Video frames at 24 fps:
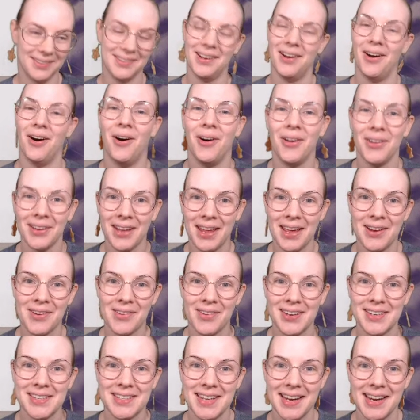All
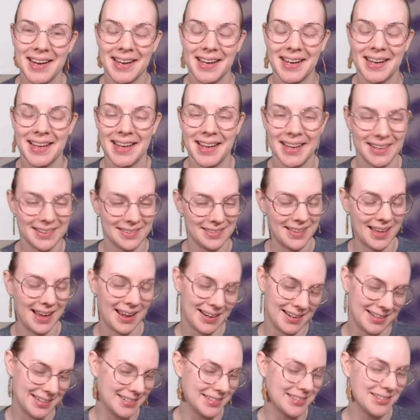language data
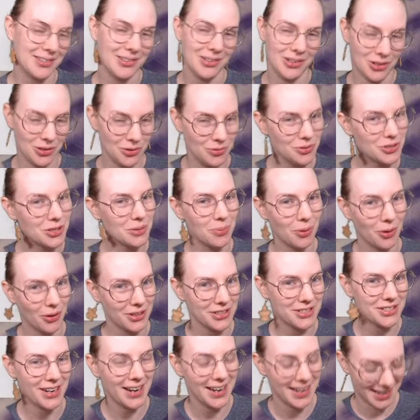that is usable
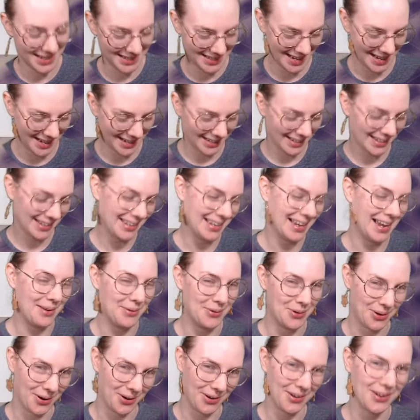as training data, I
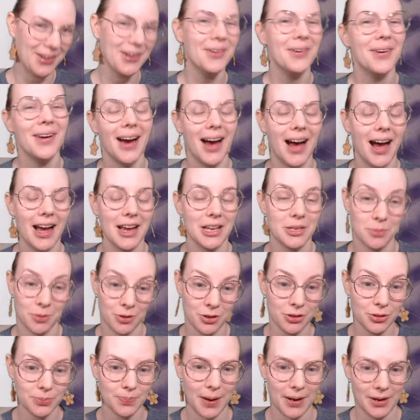would argue, is
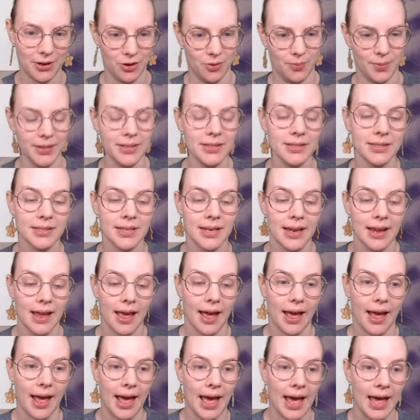produced by humans,
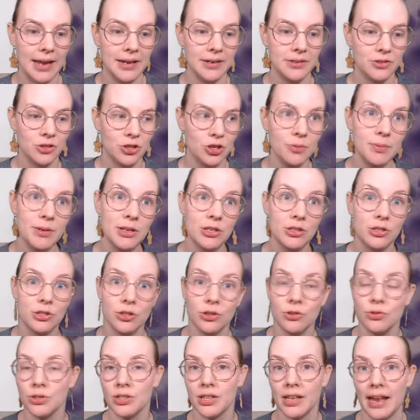and humans
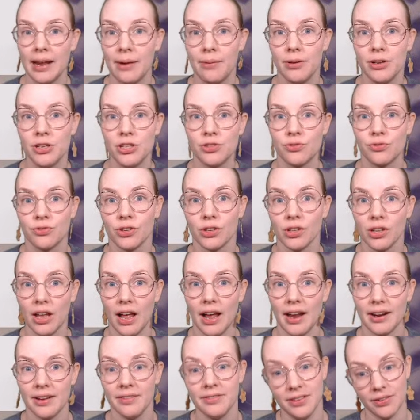use language for a
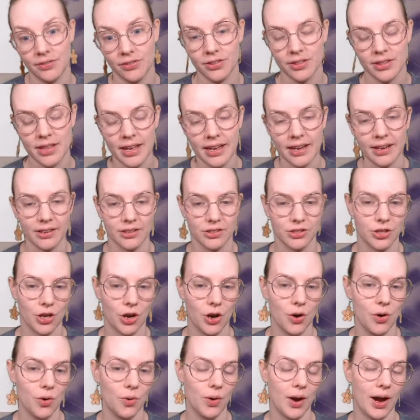lot of different things.
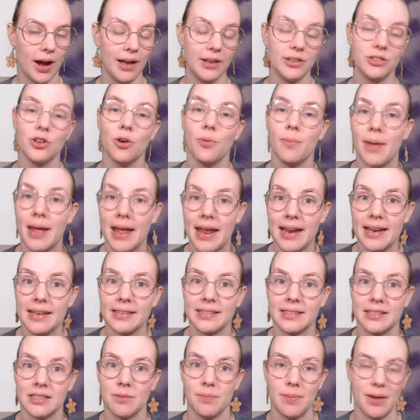So
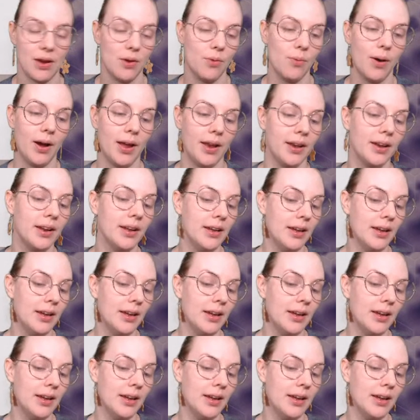domains is a big one.